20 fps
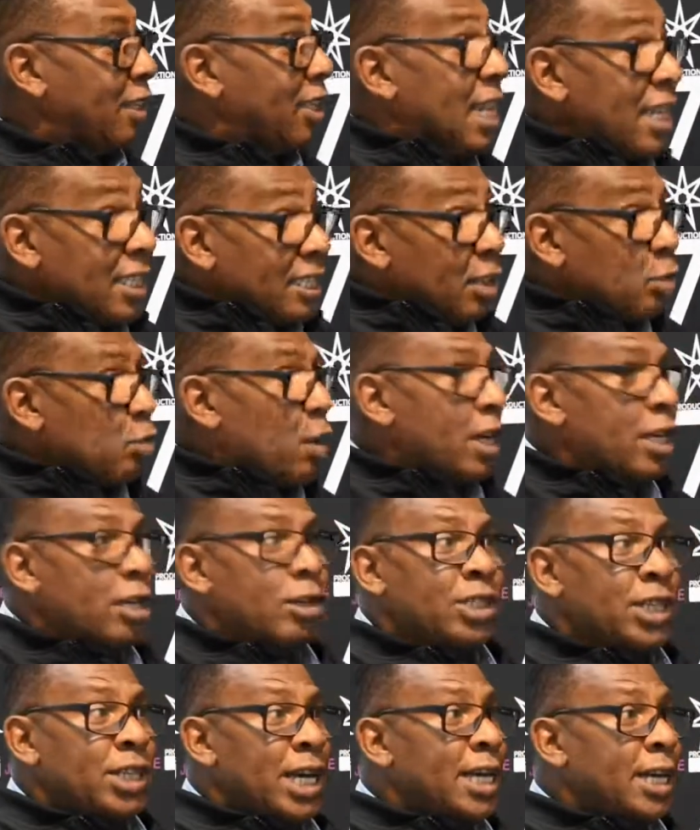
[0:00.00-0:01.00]
And that's the way
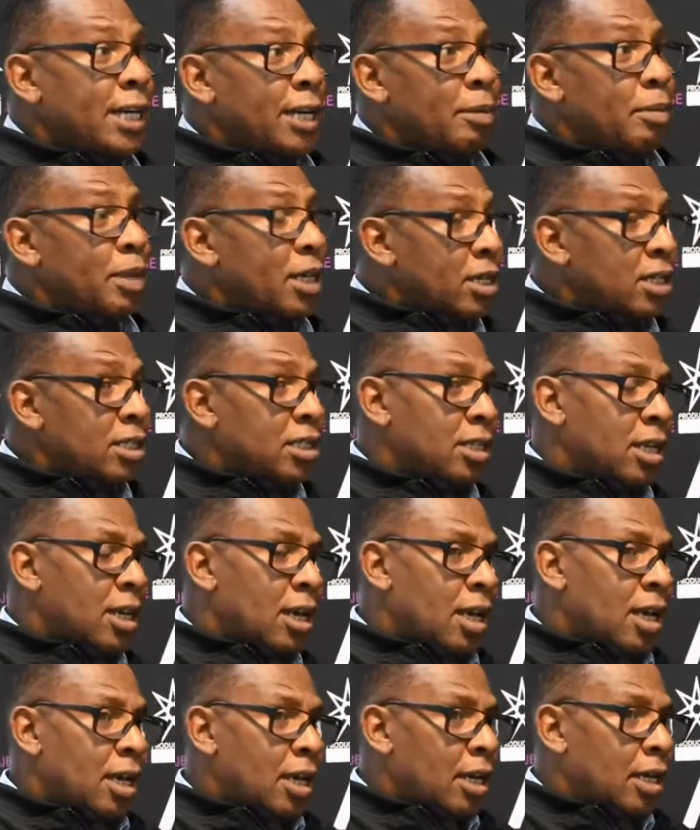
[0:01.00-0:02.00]
you channel it, because
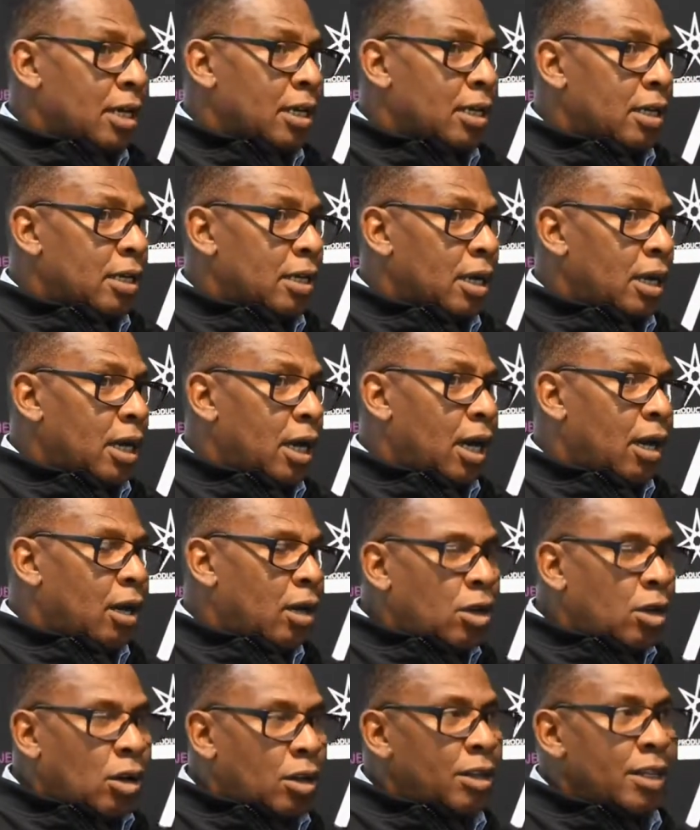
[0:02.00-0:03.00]
a
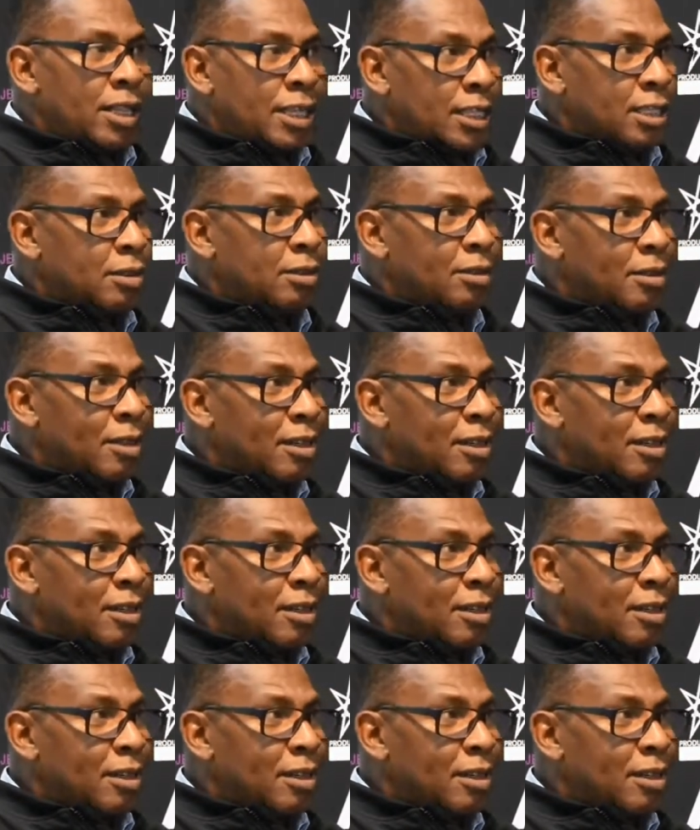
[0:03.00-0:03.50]
lot of these